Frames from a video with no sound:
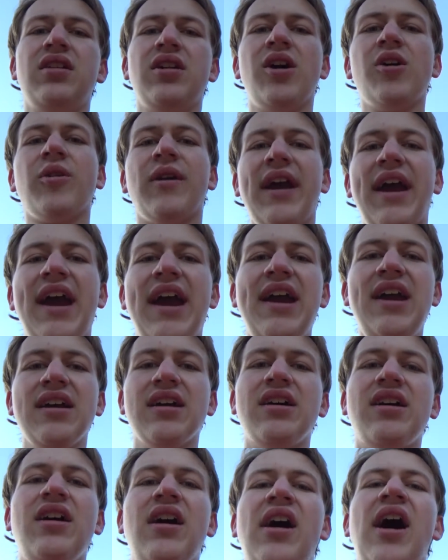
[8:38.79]
Okay?
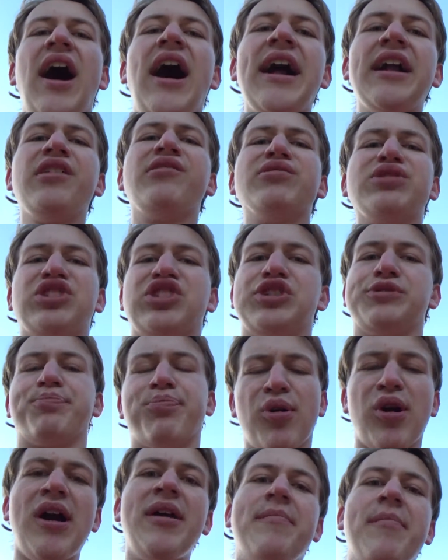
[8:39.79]
I don't
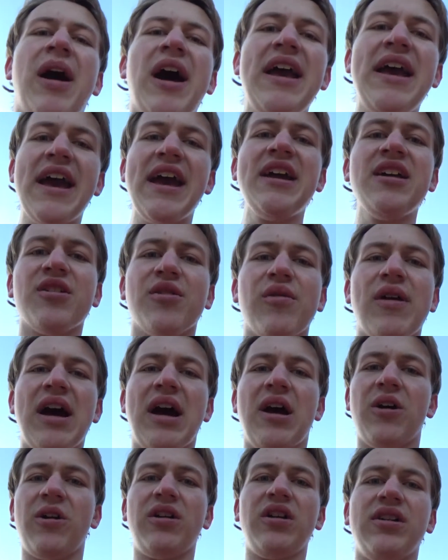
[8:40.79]
spread my hate
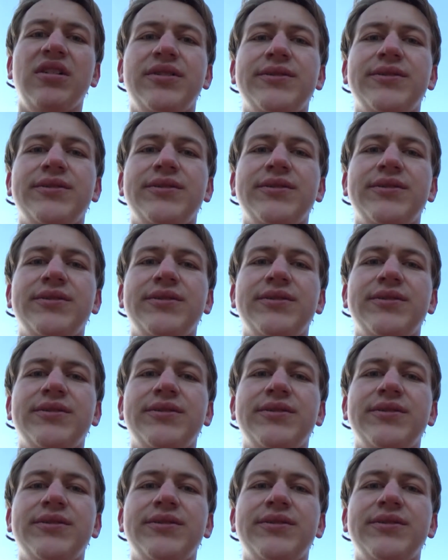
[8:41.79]
around.